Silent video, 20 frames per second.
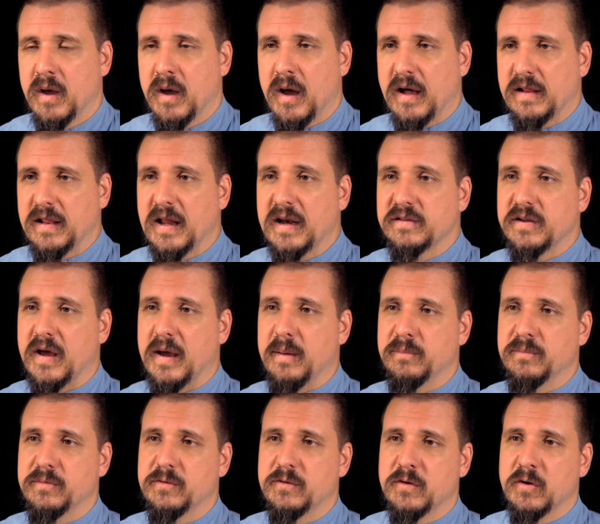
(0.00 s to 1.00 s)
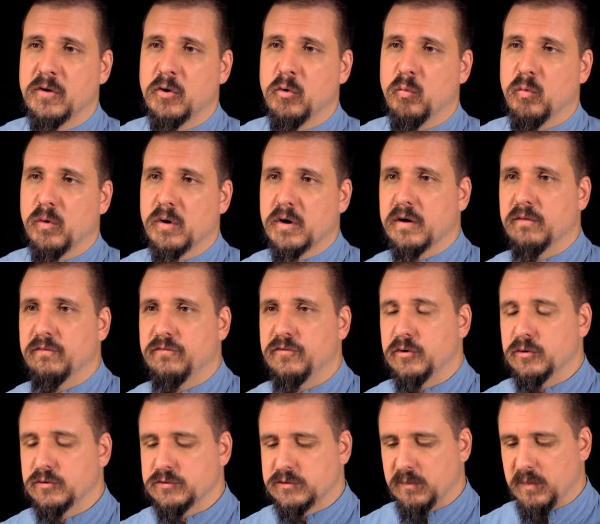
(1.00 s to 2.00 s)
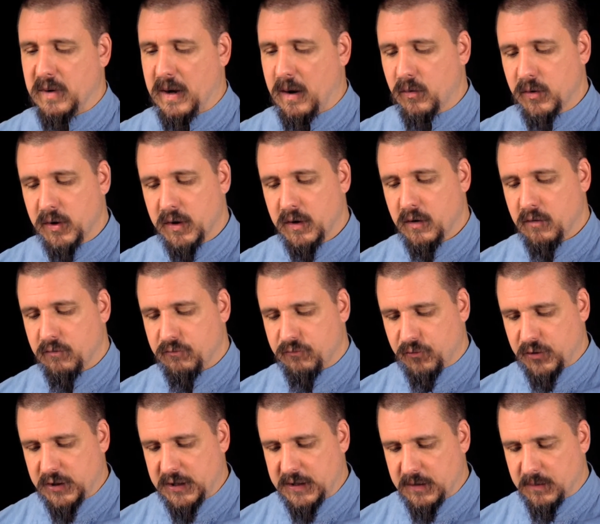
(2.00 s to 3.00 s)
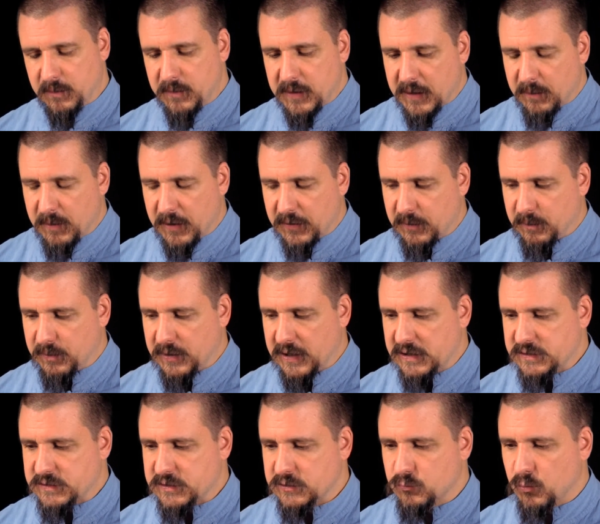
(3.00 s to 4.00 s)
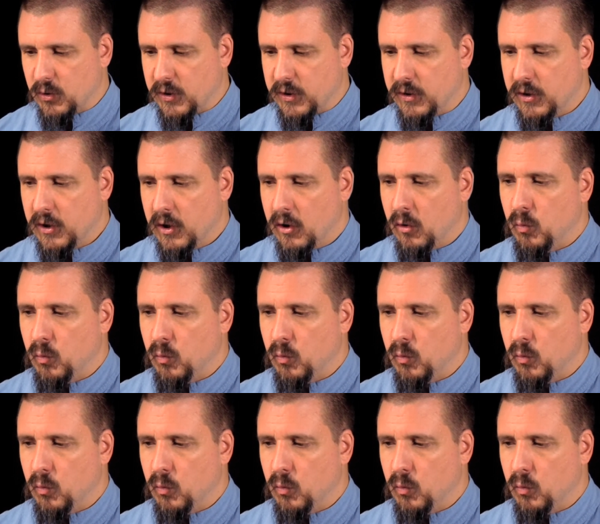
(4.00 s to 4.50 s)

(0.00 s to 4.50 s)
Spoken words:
A lot of times we're confused about freedom and about the places where